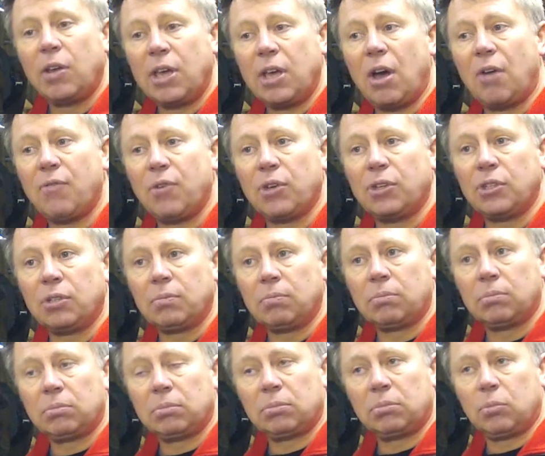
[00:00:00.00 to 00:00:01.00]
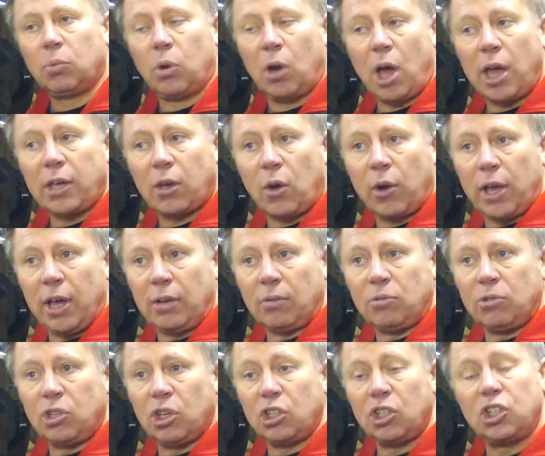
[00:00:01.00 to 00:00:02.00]
covered, when I got it,
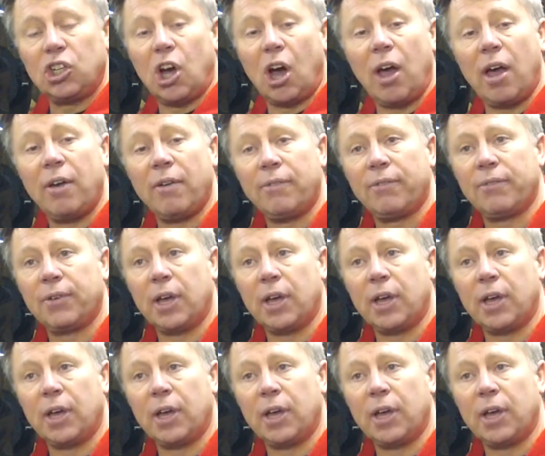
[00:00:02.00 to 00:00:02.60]
just shy of